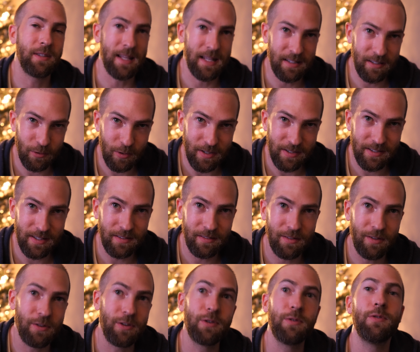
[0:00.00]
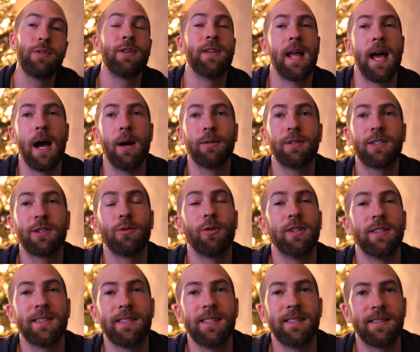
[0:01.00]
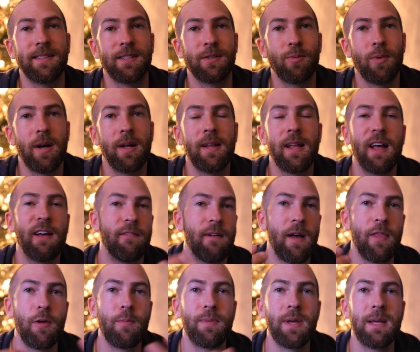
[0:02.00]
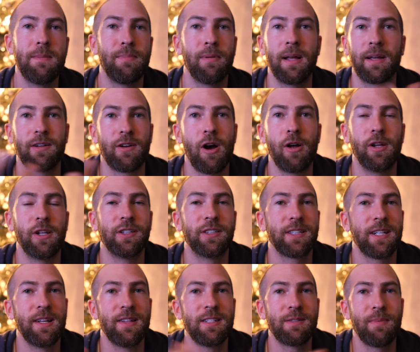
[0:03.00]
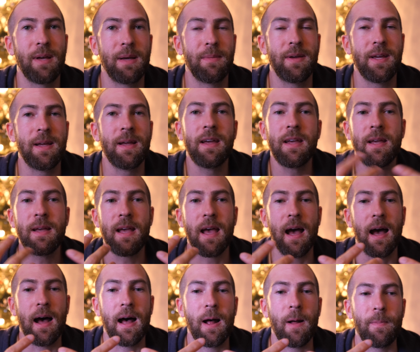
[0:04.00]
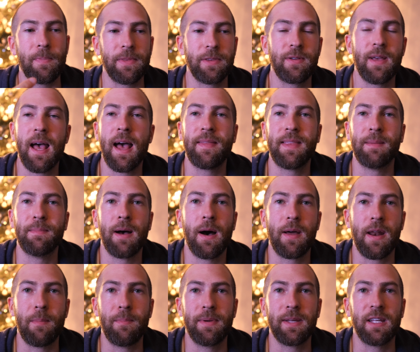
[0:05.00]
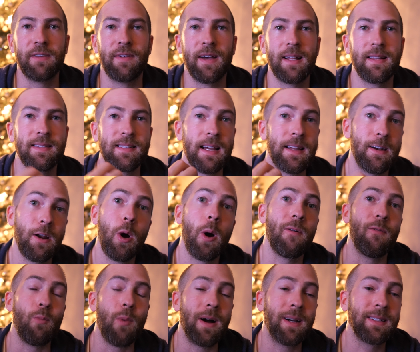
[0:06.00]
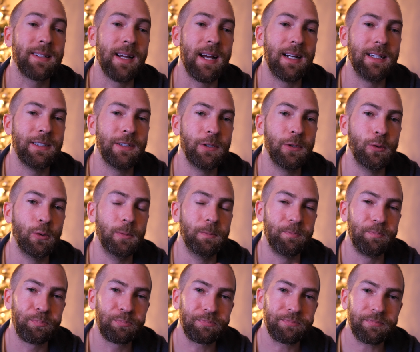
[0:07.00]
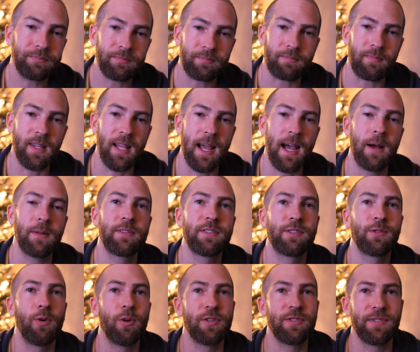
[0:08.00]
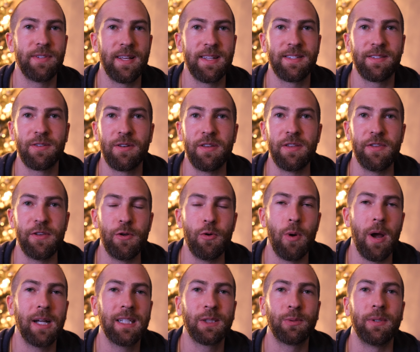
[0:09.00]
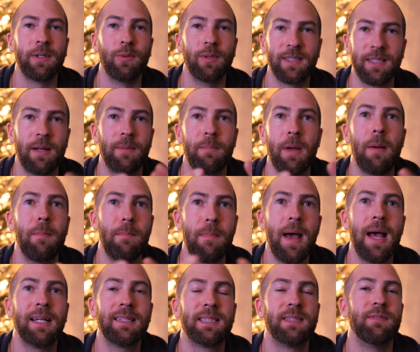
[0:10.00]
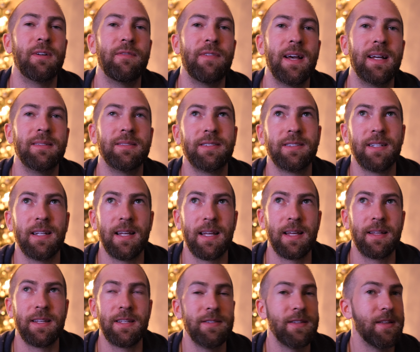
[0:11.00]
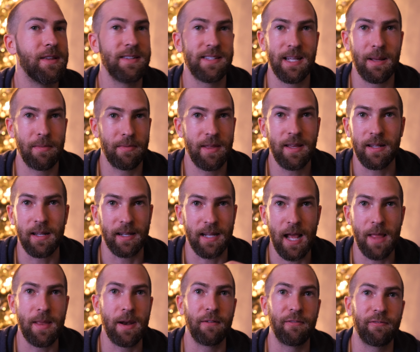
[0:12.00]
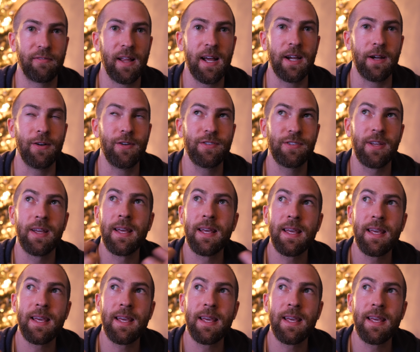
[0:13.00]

You can outsource this as well, have other people, like college kids maybe, to hand them out at big events. I know one guy who outsourced this to the US, where it was a massive event, and he did the same thing, like handed out flyers.